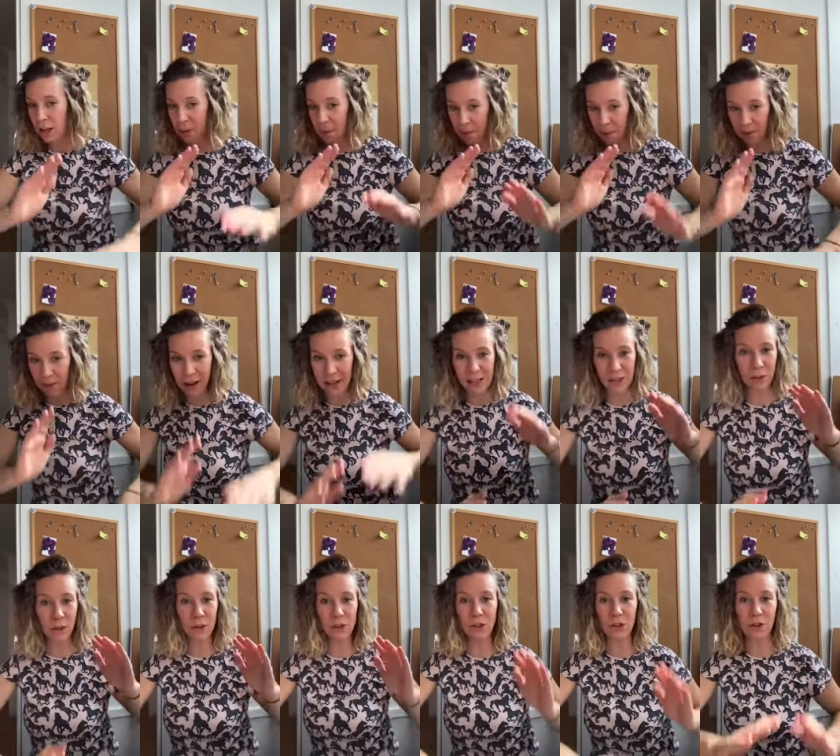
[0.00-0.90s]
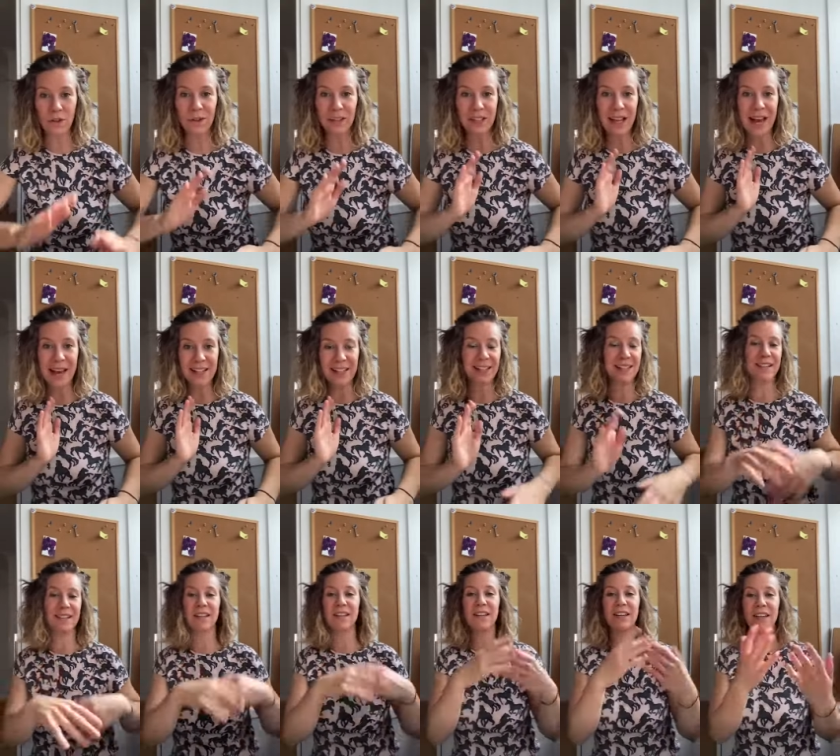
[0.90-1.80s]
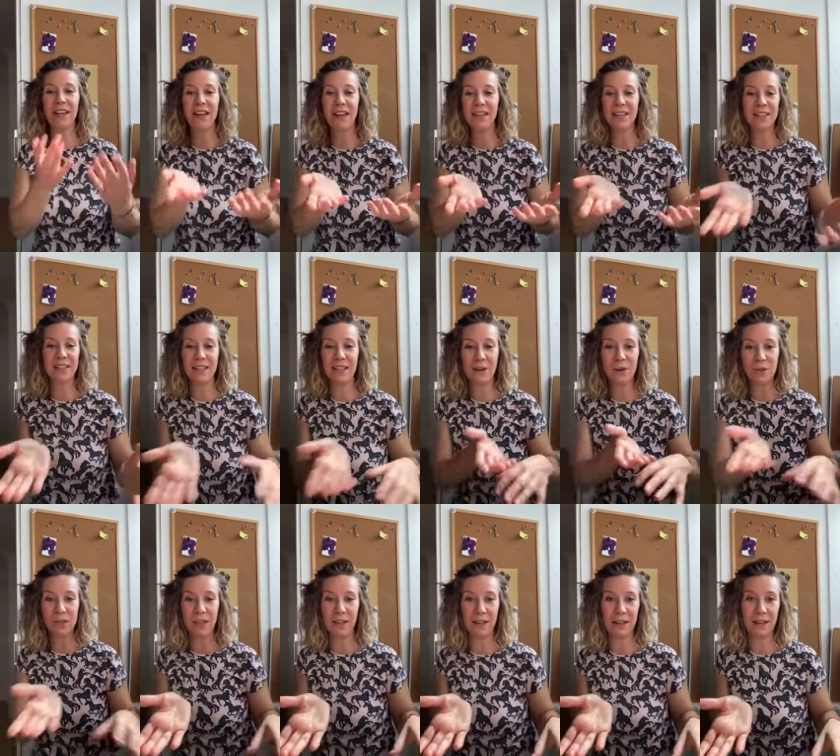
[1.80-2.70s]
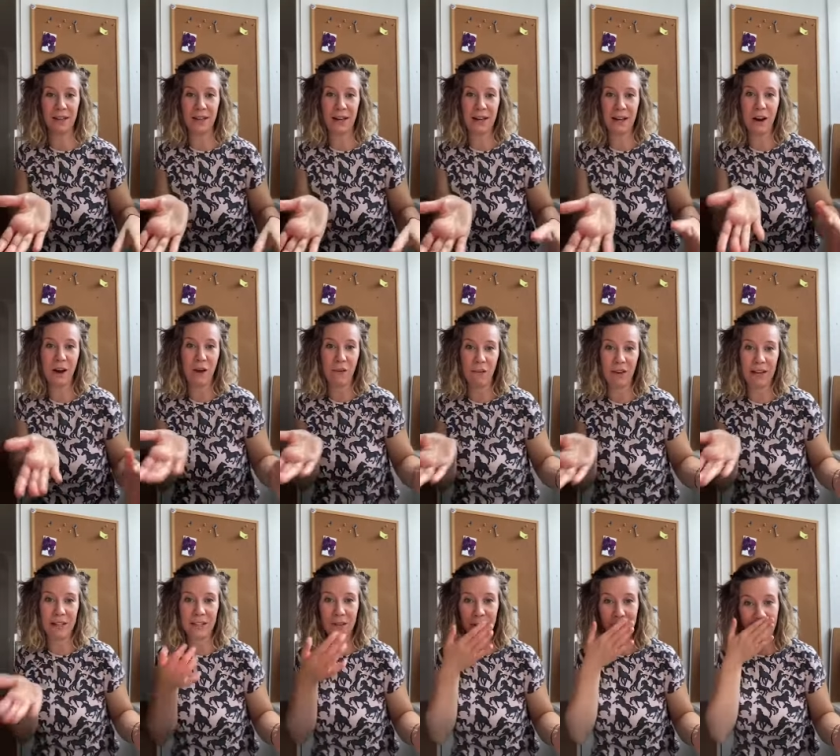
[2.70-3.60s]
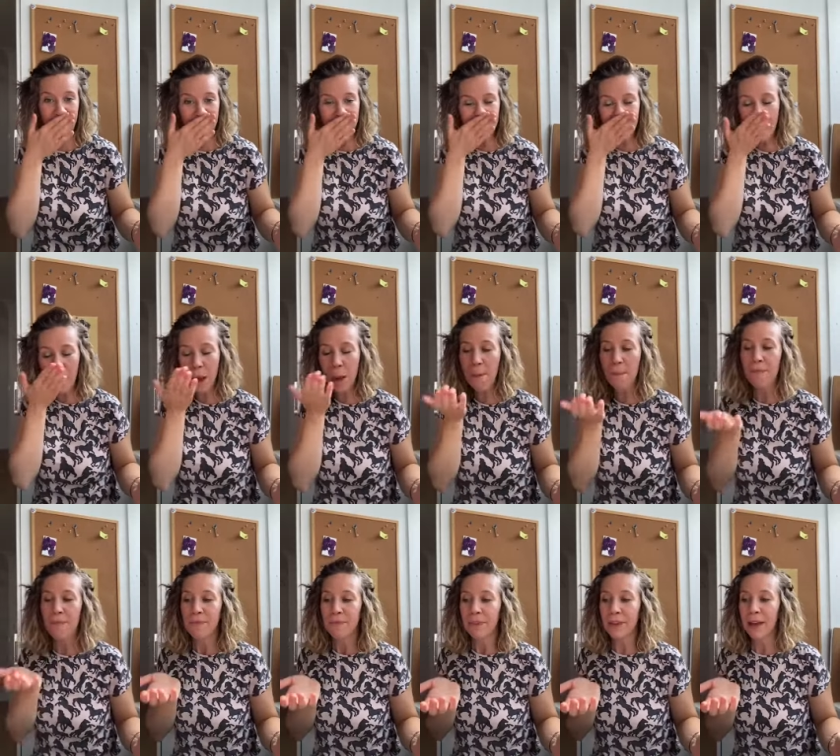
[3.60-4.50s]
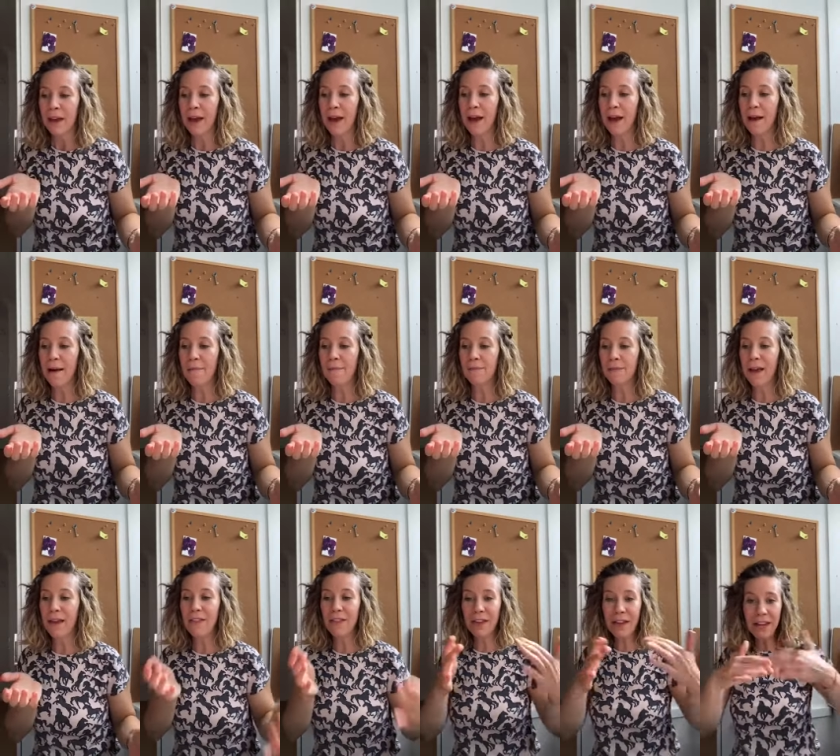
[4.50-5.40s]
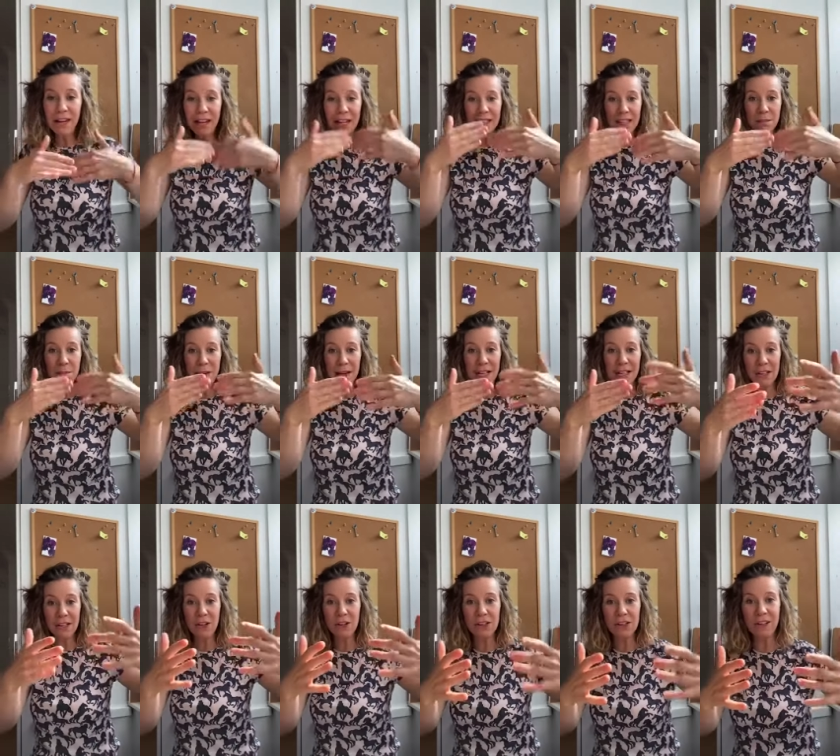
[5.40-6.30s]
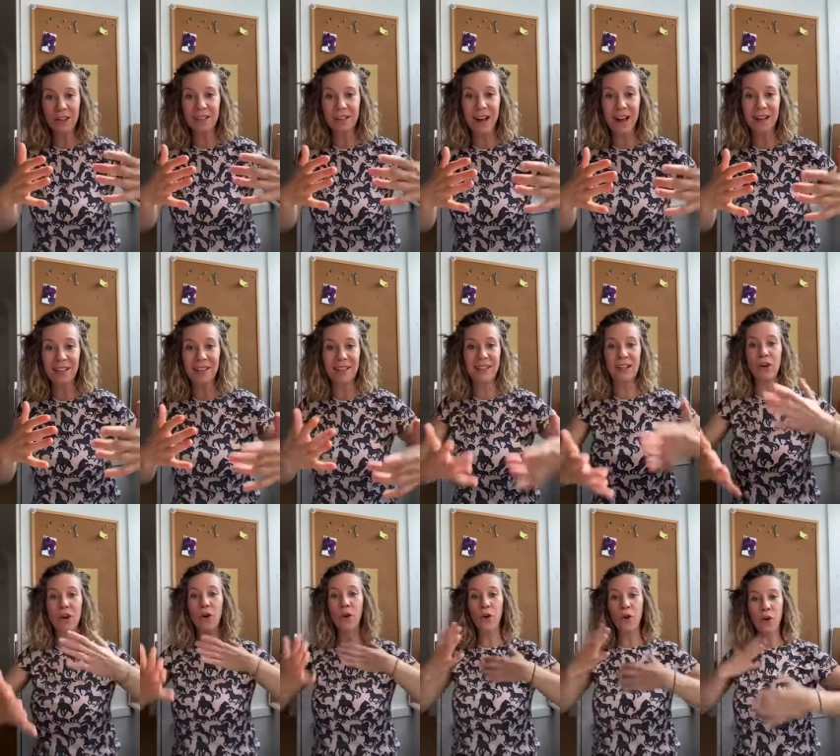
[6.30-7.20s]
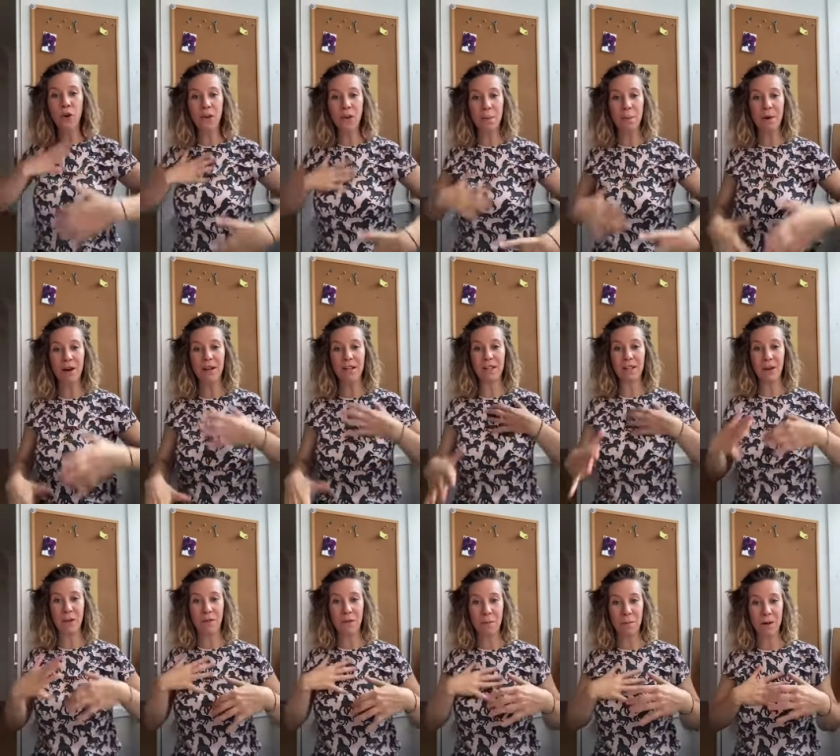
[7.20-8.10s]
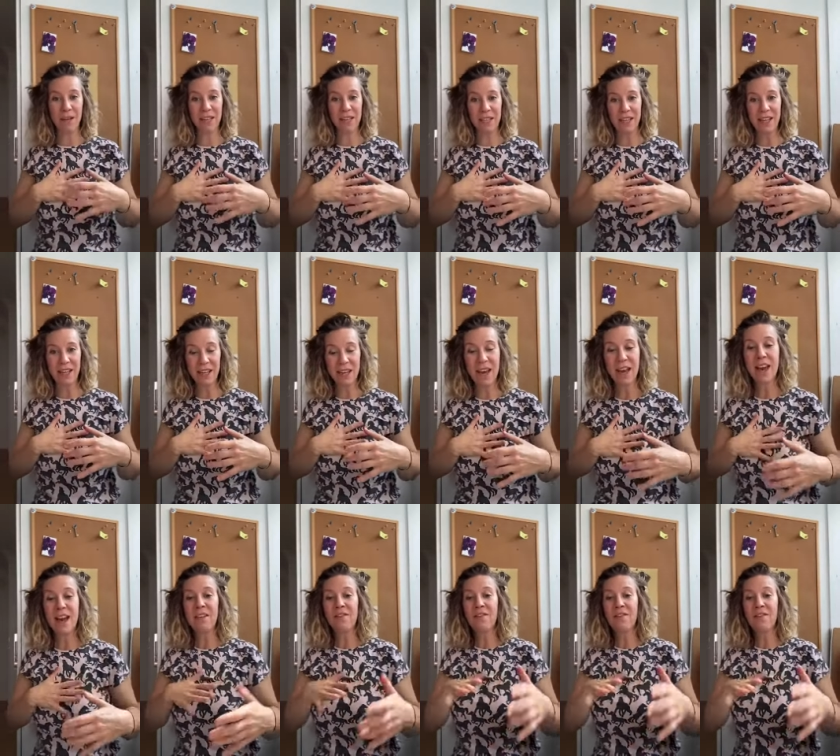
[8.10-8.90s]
improvise also on the desks. Kids use it and love it, okay? And then little by little you start adding all the parts of the body